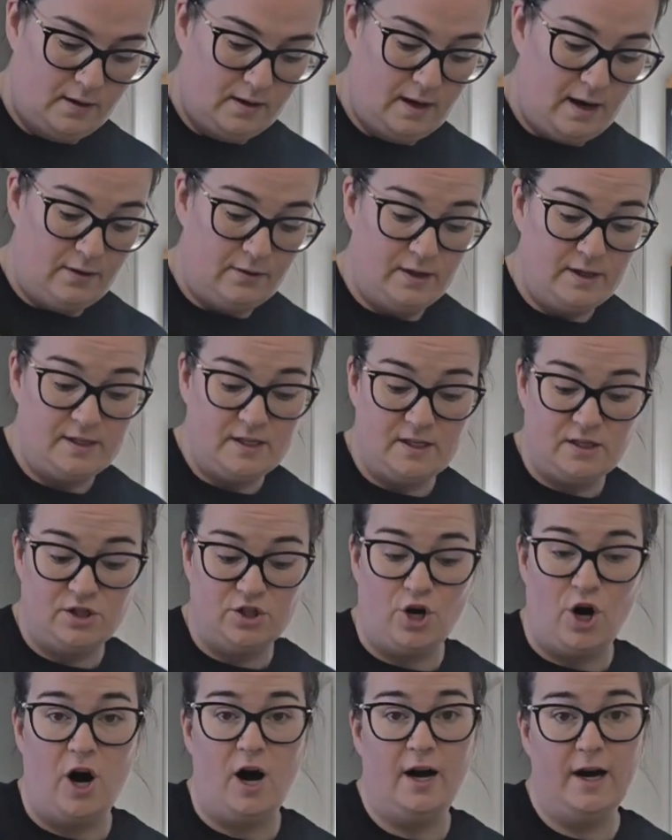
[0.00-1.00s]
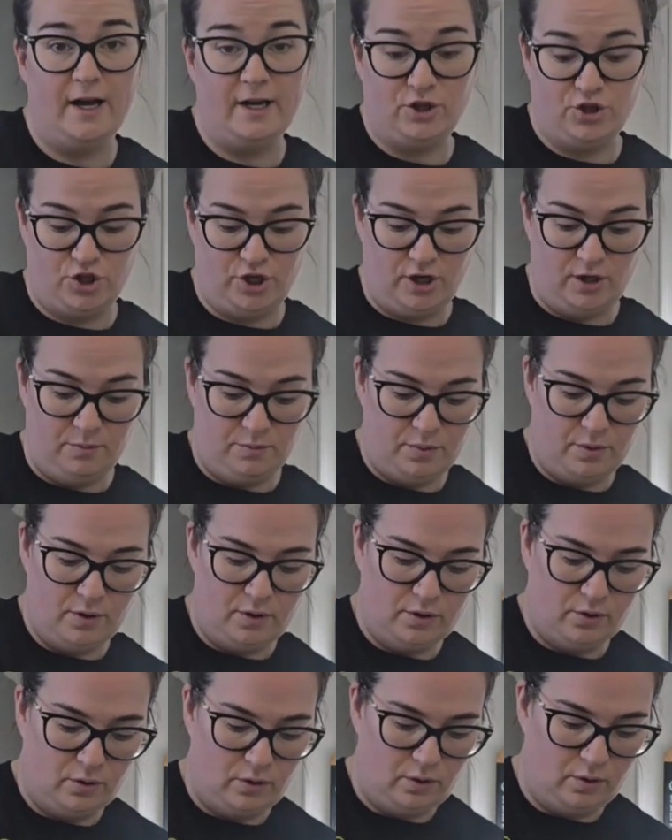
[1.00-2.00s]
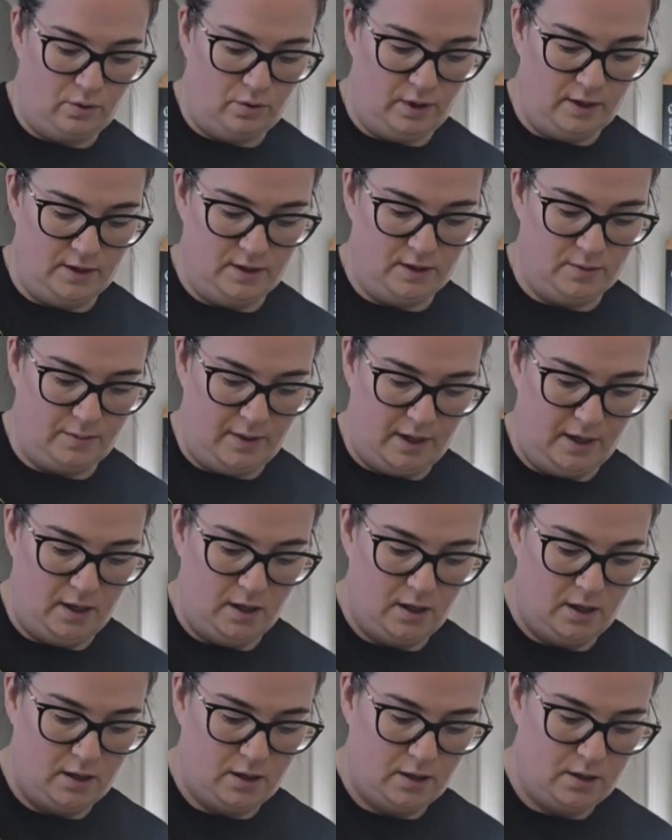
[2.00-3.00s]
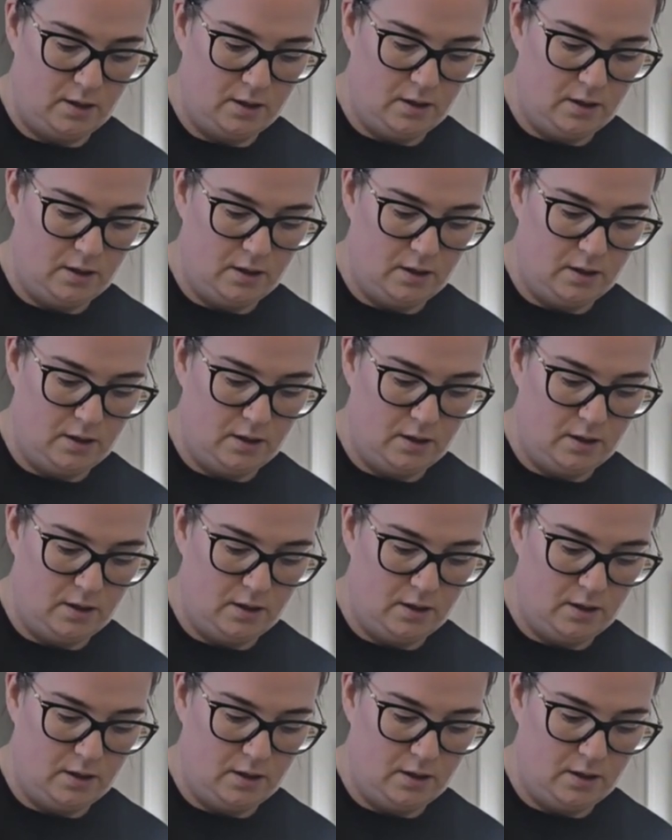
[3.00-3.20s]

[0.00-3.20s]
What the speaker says: Now this is not a cheap granola to make.